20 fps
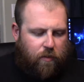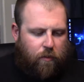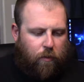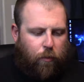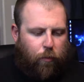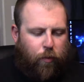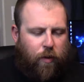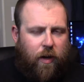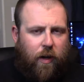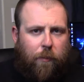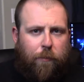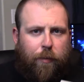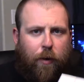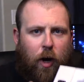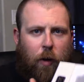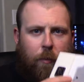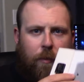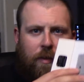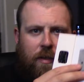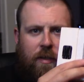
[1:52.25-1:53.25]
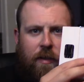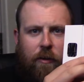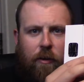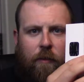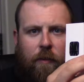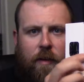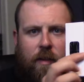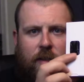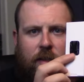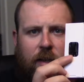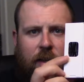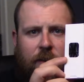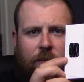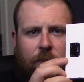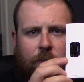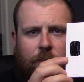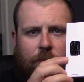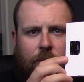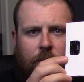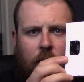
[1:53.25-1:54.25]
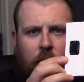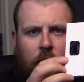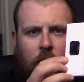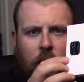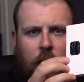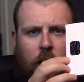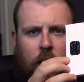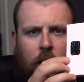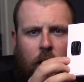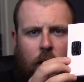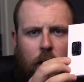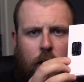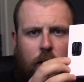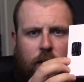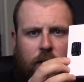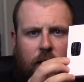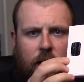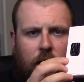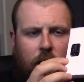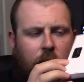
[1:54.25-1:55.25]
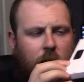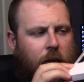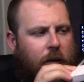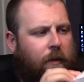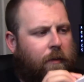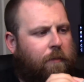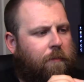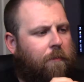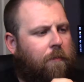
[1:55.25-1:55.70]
3 compartments here on this thing. There's one